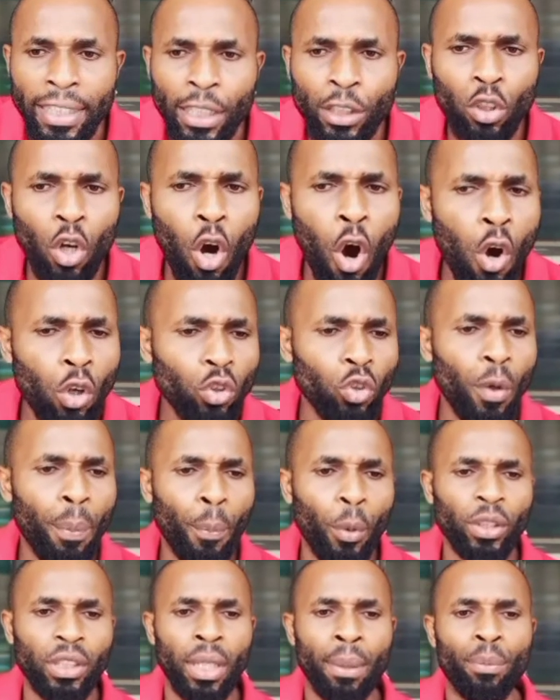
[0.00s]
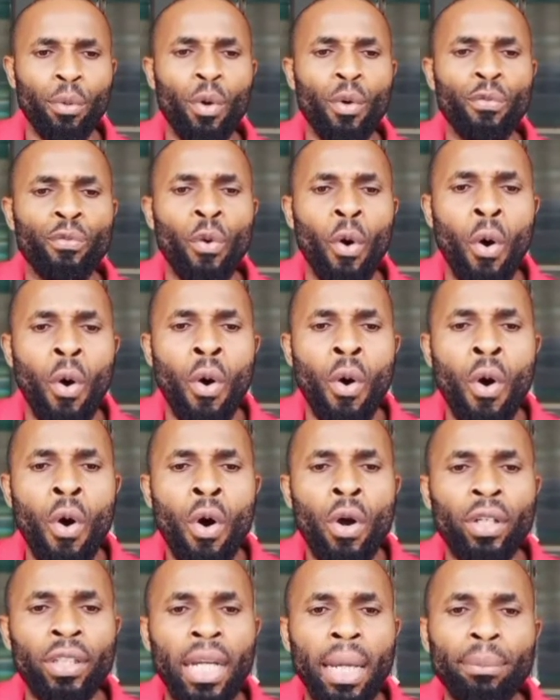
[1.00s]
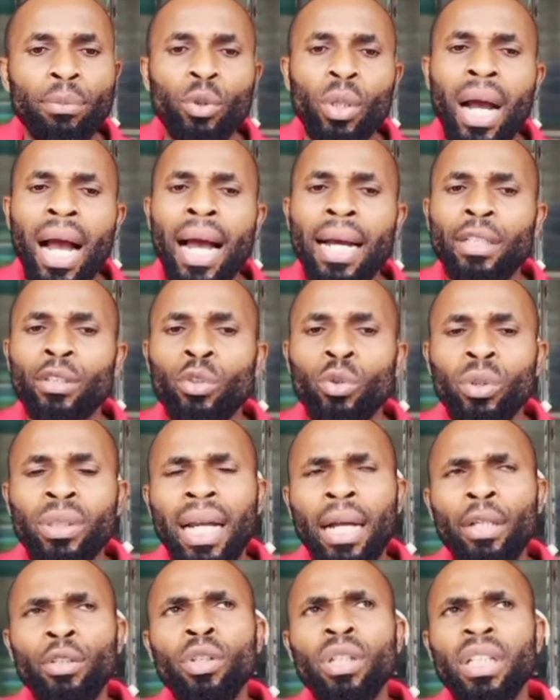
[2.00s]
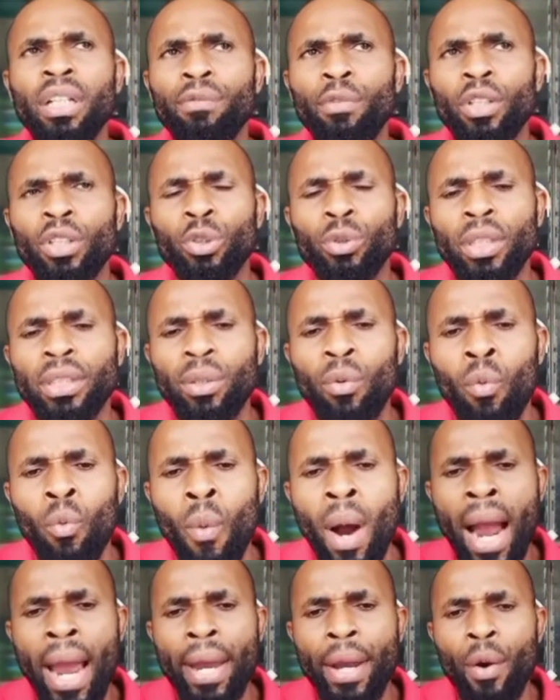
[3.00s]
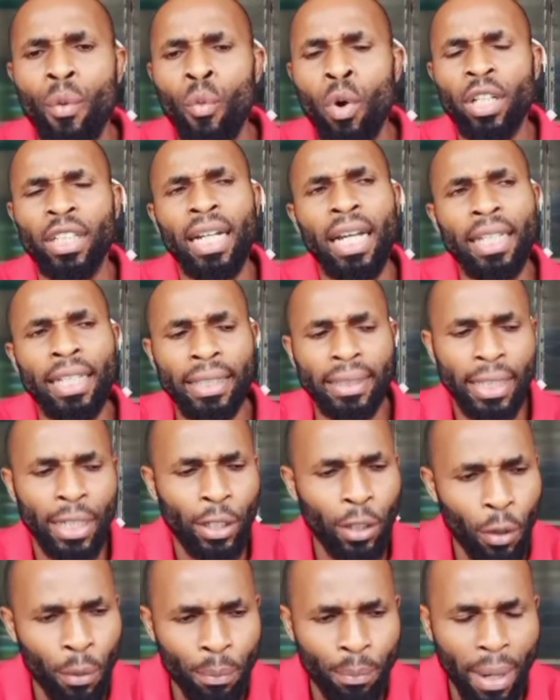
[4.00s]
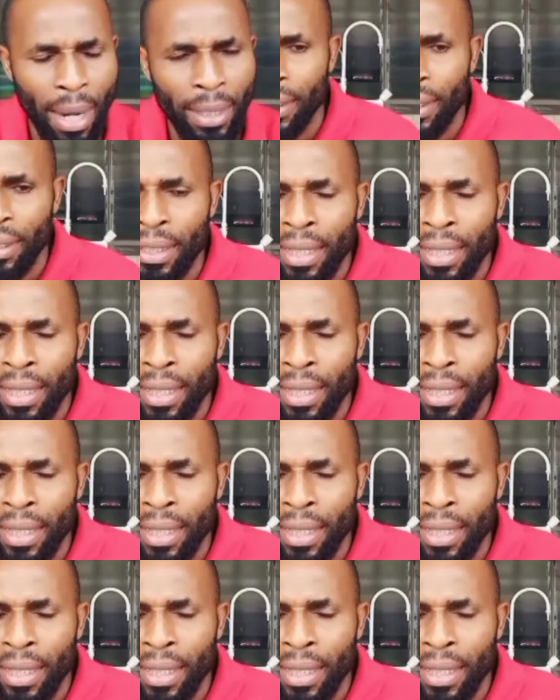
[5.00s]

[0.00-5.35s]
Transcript: It is also possible for them to ask you, can you give us reason why water is a compound?